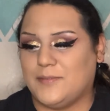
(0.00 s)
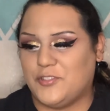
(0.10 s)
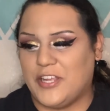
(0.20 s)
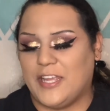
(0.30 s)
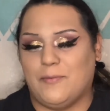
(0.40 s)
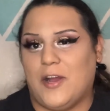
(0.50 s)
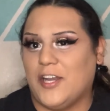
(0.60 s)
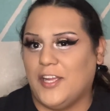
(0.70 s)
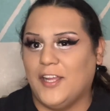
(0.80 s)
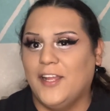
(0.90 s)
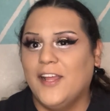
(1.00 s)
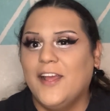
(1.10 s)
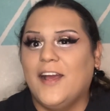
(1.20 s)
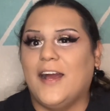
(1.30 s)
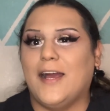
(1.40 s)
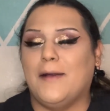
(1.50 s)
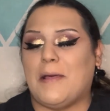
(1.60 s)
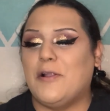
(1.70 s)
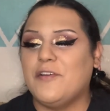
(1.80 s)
drinking water. I don't know if